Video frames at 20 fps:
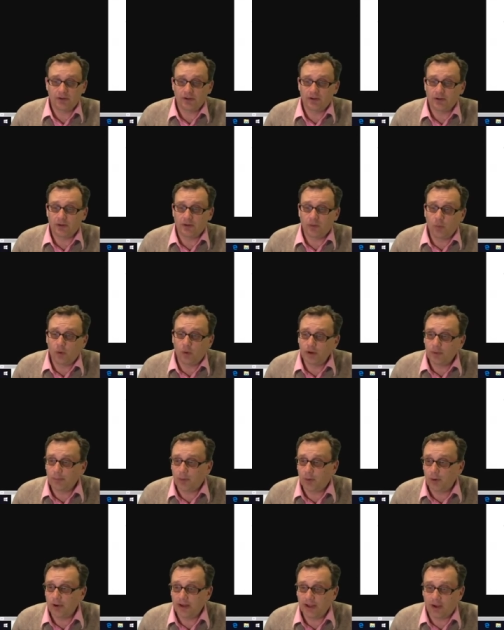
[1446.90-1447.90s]
that are going on. I
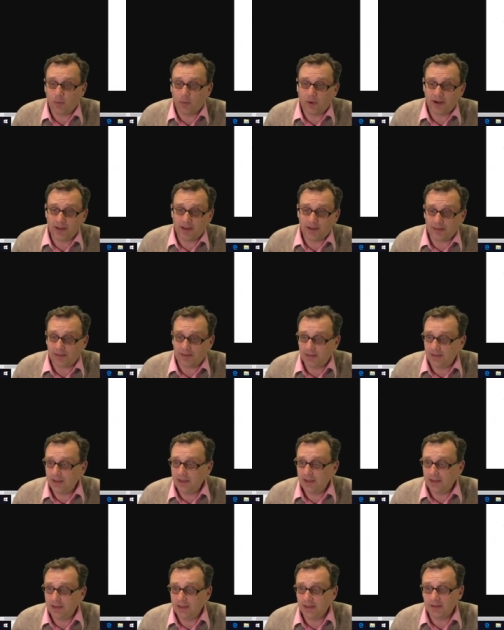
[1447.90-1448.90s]
want to point out one
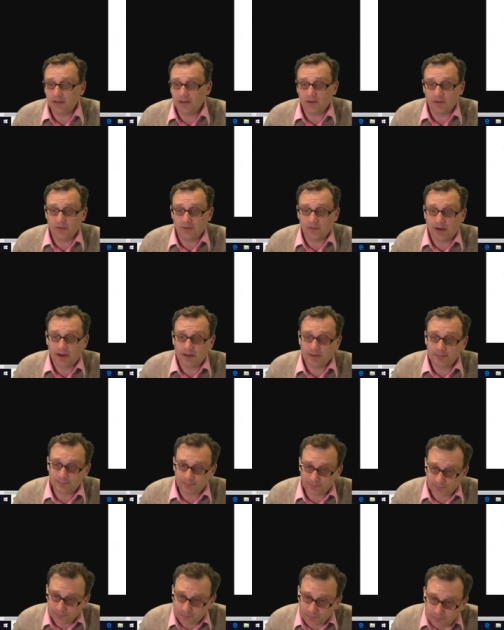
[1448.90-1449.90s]
other thing here, though,
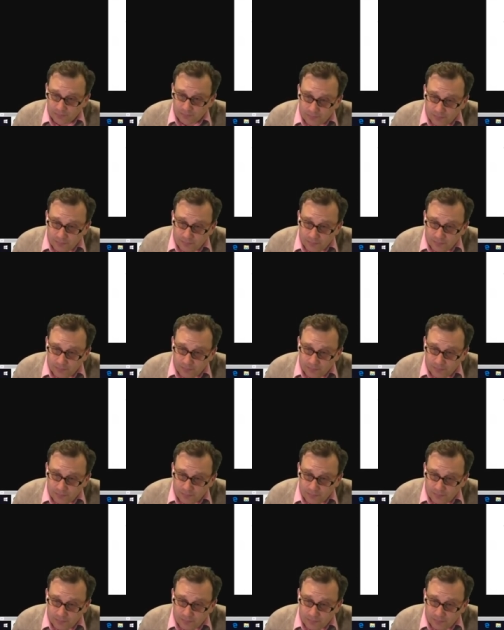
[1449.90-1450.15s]
right?